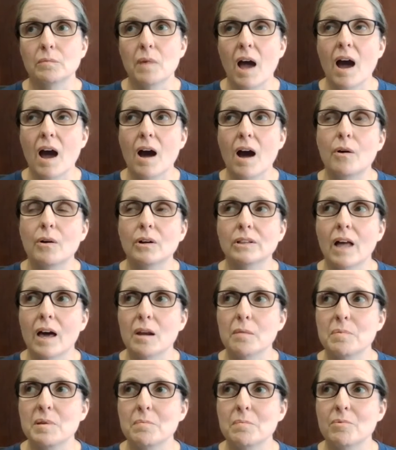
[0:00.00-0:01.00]
how a
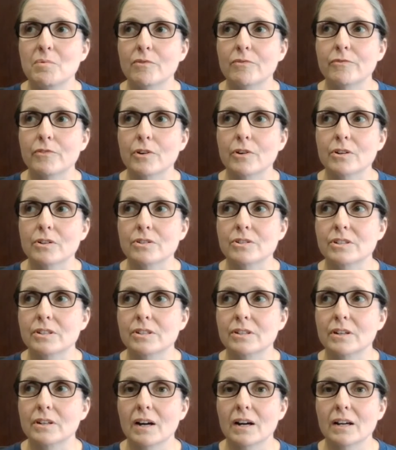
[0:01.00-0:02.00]
lot of people
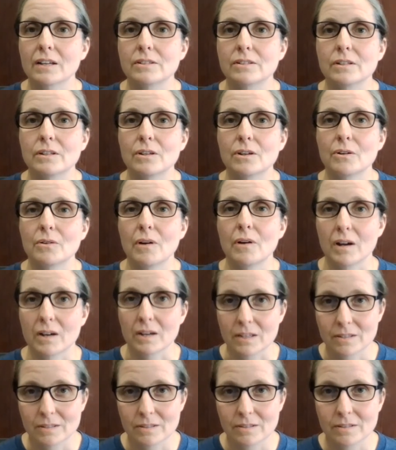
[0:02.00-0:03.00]
first got to know
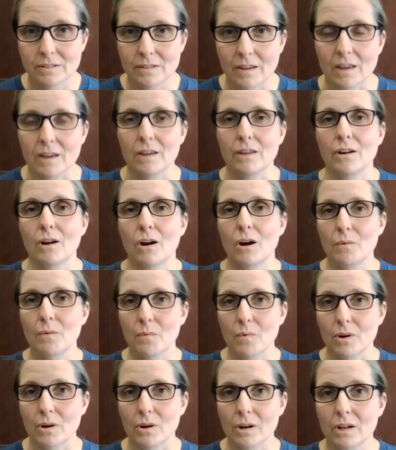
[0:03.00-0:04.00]
us and our
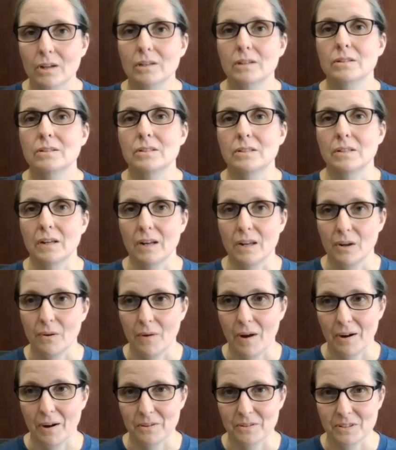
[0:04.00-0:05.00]
work studying
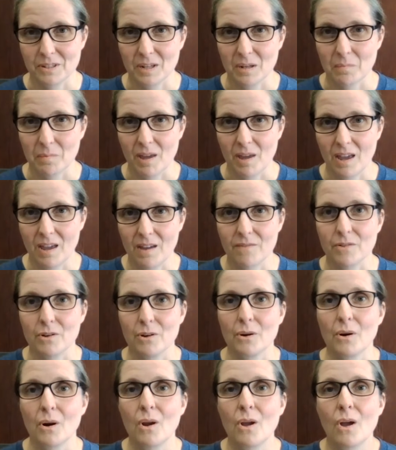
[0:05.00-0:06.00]
rattlesnake
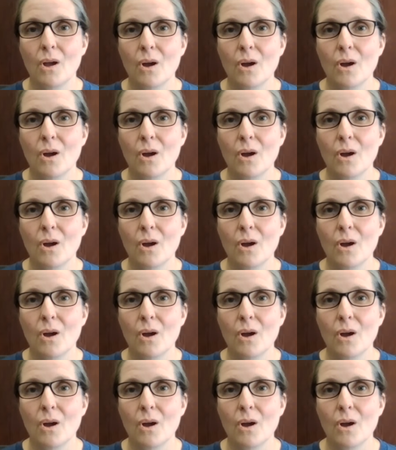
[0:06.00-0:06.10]
behavior